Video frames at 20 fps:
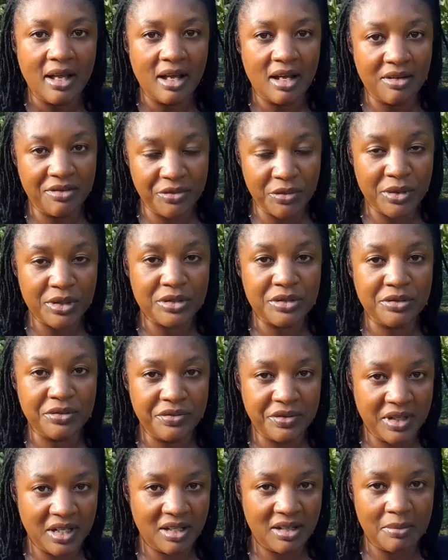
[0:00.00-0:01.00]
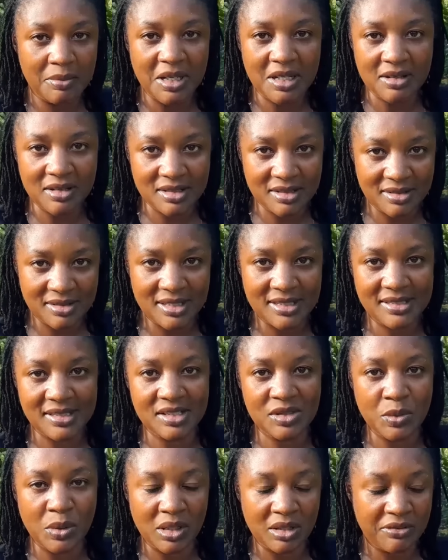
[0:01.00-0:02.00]
afford to fail because this
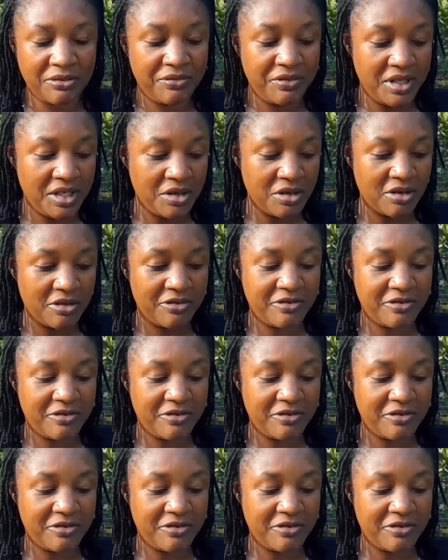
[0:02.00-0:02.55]
is what feed our